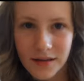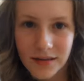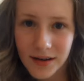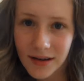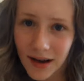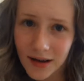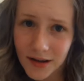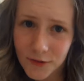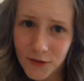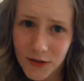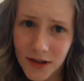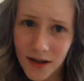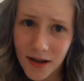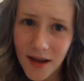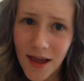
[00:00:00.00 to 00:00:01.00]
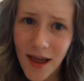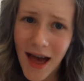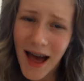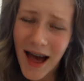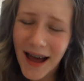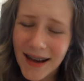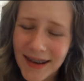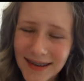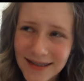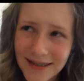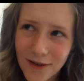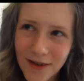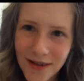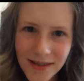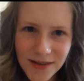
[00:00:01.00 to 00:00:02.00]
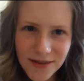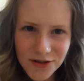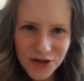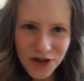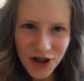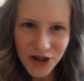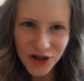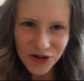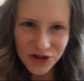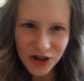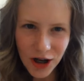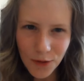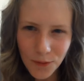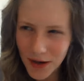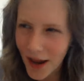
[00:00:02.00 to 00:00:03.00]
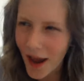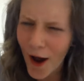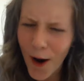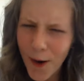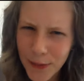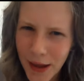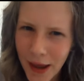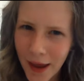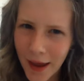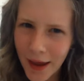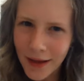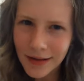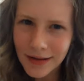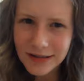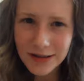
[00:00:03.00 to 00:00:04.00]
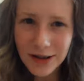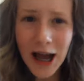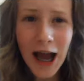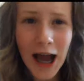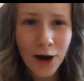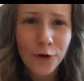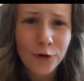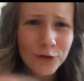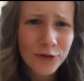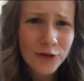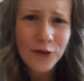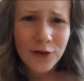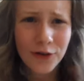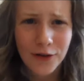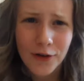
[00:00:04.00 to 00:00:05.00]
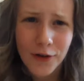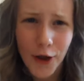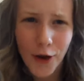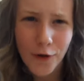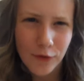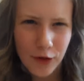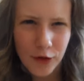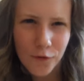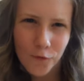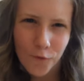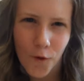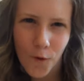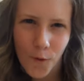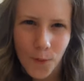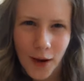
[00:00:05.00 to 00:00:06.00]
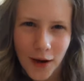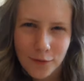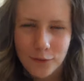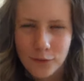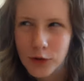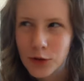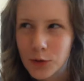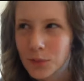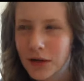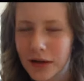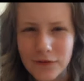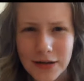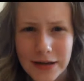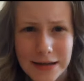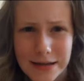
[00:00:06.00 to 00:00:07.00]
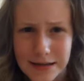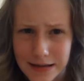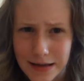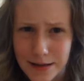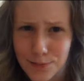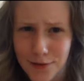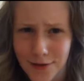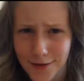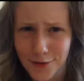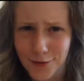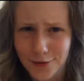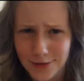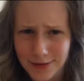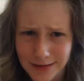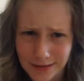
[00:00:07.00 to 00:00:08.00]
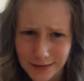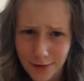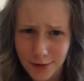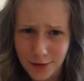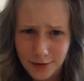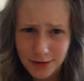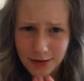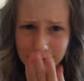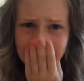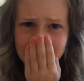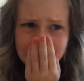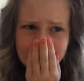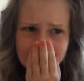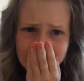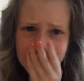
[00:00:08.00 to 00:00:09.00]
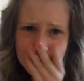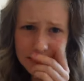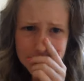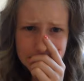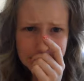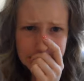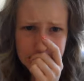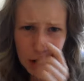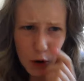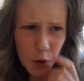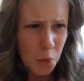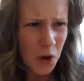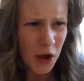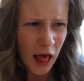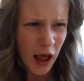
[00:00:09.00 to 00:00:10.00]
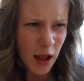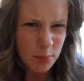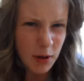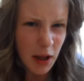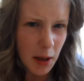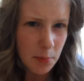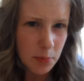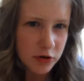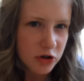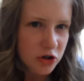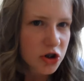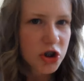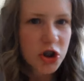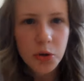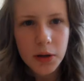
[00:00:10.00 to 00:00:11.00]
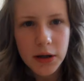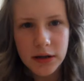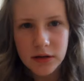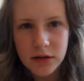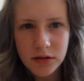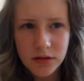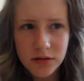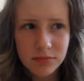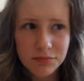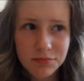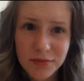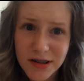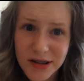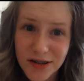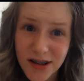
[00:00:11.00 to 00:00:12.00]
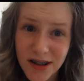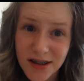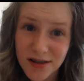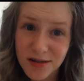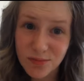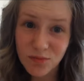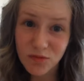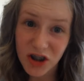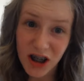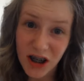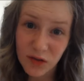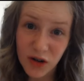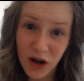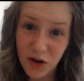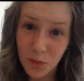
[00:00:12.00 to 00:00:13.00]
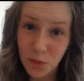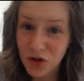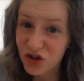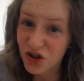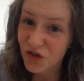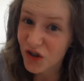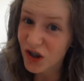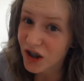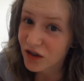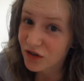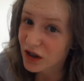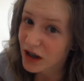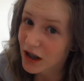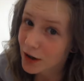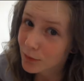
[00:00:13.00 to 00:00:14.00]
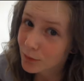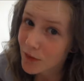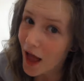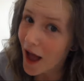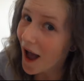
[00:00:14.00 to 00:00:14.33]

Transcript: Dinner VEDA, and let's go on a little journey, shall we? Oh yeah, let's go out of these four white rooms, if I can escape a that door because it's locked, will I be able to do it? Who knows? you can ask Karen watching the video to find out.